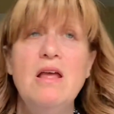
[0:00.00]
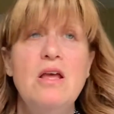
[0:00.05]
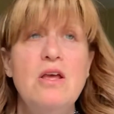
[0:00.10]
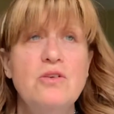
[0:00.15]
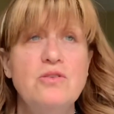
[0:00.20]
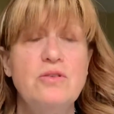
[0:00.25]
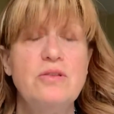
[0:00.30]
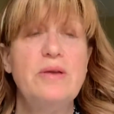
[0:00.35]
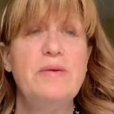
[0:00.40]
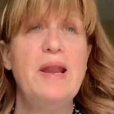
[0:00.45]

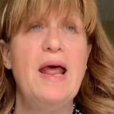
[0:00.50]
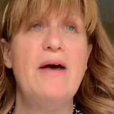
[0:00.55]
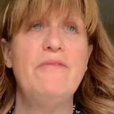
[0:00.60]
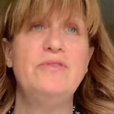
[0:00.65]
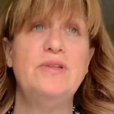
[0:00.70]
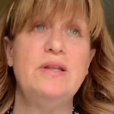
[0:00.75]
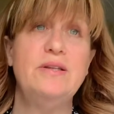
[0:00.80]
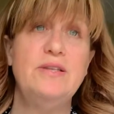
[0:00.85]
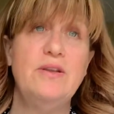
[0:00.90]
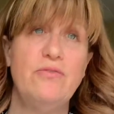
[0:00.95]
So they would have
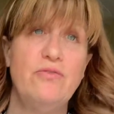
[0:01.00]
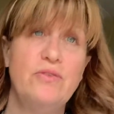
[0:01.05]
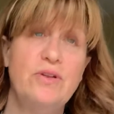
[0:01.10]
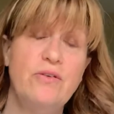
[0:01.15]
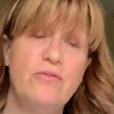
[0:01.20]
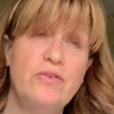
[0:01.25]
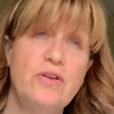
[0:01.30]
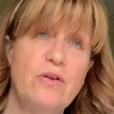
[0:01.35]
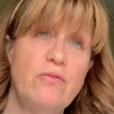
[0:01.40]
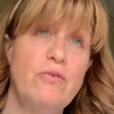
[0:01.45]

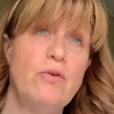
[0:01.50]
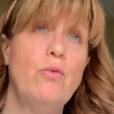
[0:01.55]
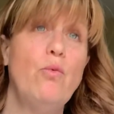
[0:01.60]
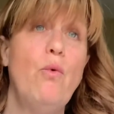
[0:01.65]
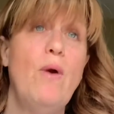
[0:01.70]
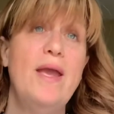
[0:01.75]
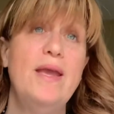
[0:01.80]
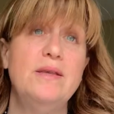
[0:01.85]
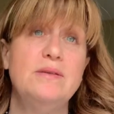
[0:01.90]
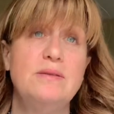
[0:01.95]
different
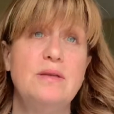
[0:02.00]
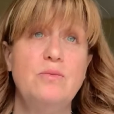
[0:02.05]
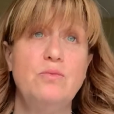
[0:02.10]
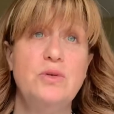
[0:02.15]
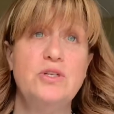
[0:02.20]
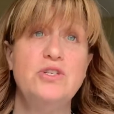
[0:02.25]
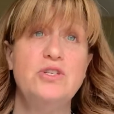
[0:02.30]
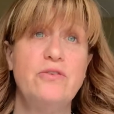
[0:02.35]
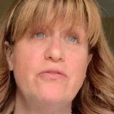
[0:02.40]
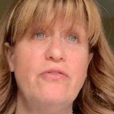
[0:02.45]
ways in
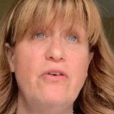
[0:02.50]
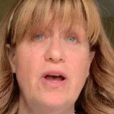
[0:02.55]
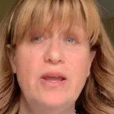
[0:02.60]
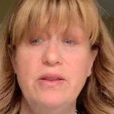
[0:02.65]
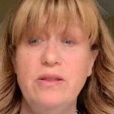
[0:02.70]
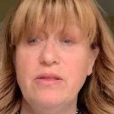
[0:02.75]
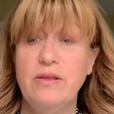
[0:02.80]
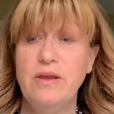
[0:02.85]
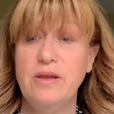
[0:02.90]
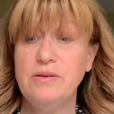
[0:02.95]
which to find
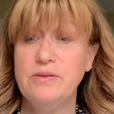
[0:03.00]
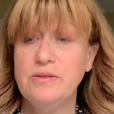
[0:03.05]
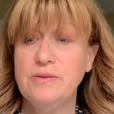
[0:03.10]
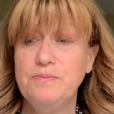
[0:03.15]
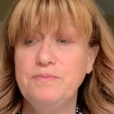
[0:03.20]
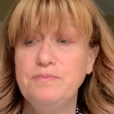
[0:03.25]
things.